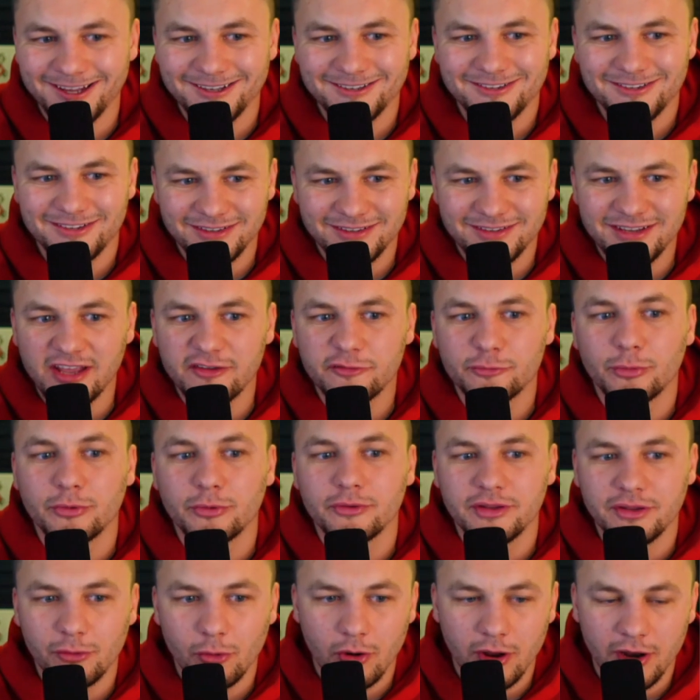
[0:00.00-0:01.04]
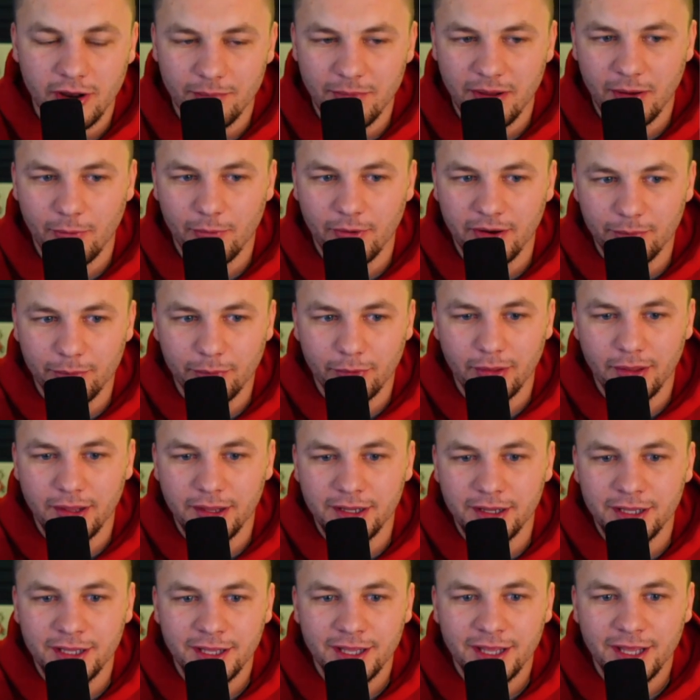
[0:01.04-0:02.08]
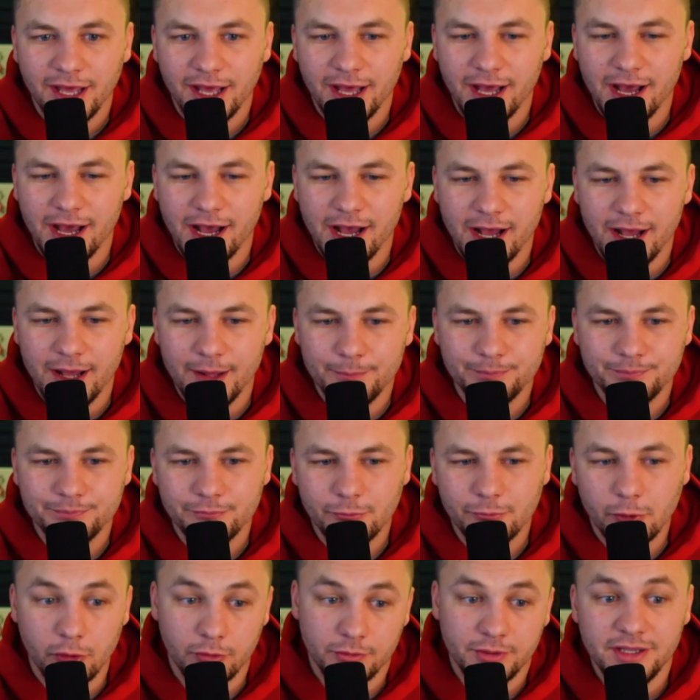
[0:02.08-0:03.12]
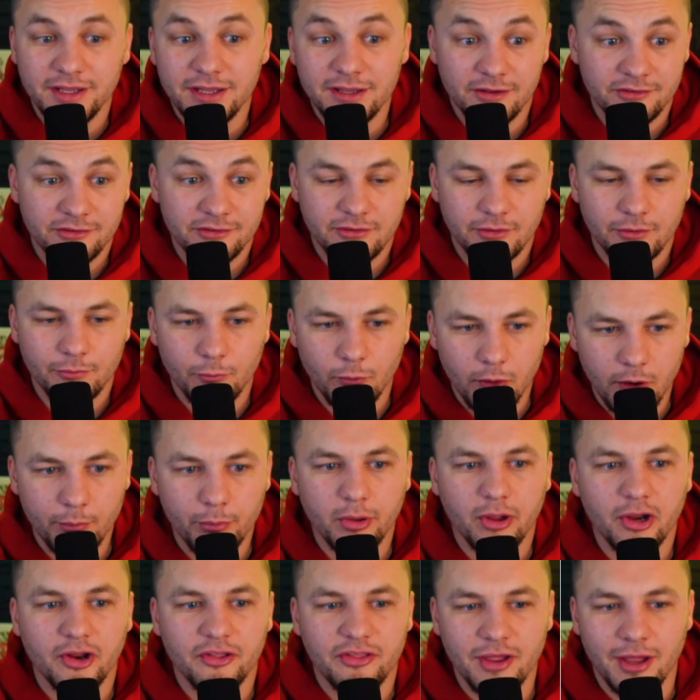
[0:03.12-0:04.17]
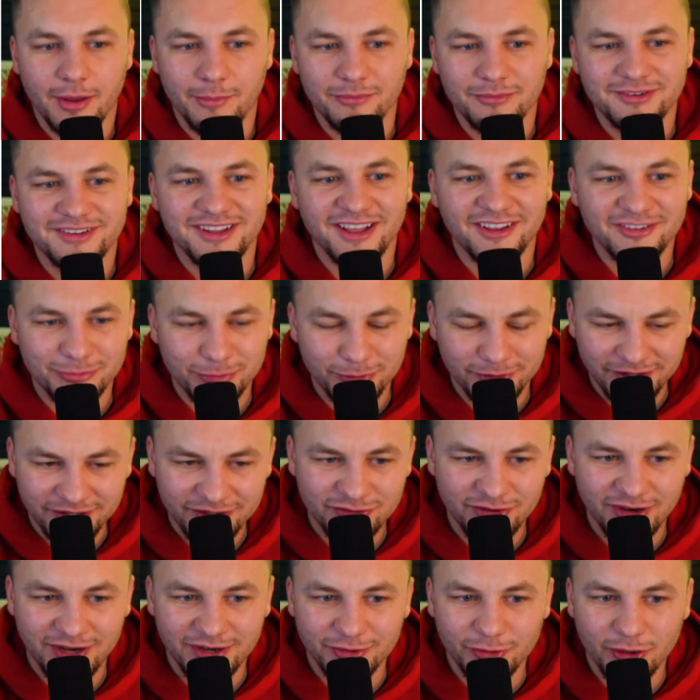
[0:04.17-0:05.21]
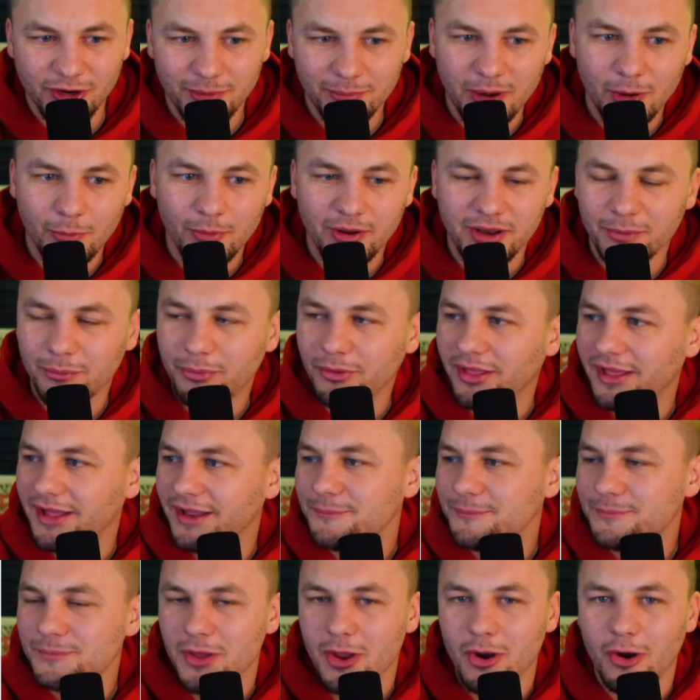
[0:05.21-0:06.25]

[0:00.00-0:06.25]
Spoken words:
to desperately go out of my way to play. Or he is the one player that I'm desperately trying to go out of my way to play. All